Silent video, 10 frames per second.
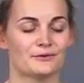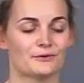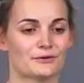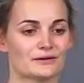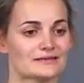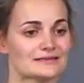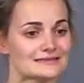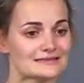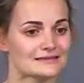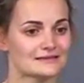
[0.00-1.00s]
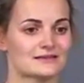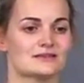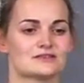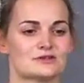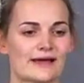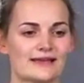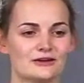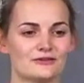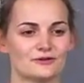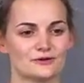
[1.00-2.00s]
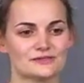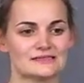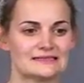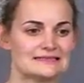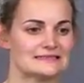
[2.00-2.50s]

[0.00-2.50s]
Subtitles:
or x, so any of those